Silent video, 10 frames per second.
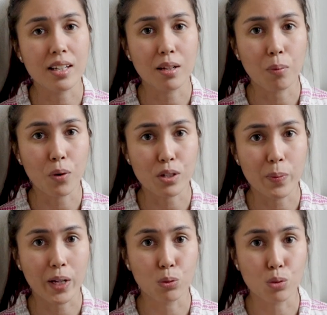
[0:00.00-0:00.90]
in the box
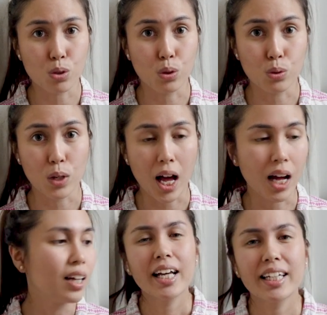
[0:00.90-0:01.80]
bag to show you lah.
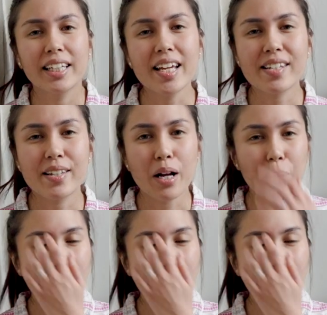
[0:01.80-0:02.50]
Next up,